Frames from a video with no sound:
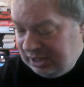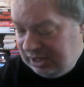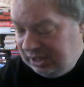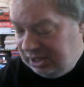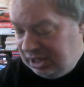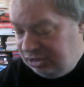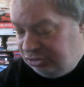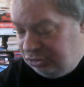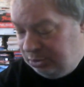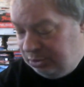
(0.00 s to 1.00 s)
and on through
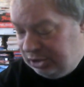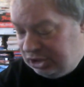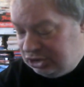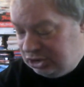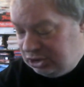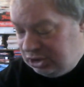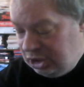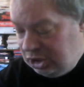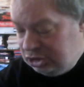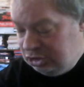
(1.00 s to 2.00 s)
production
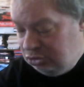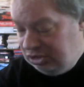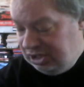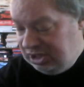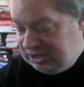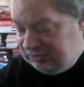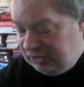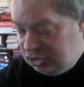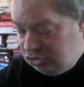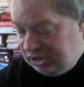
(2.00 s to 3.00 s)
to release,
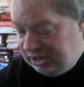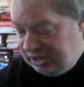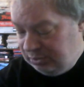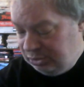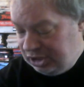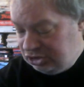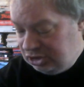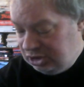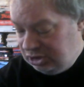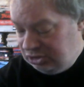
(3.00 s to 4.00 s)
featuring production
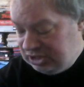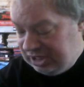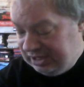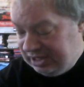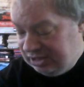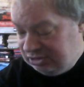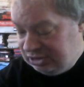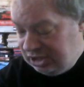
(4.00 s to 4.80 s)
notes and letters,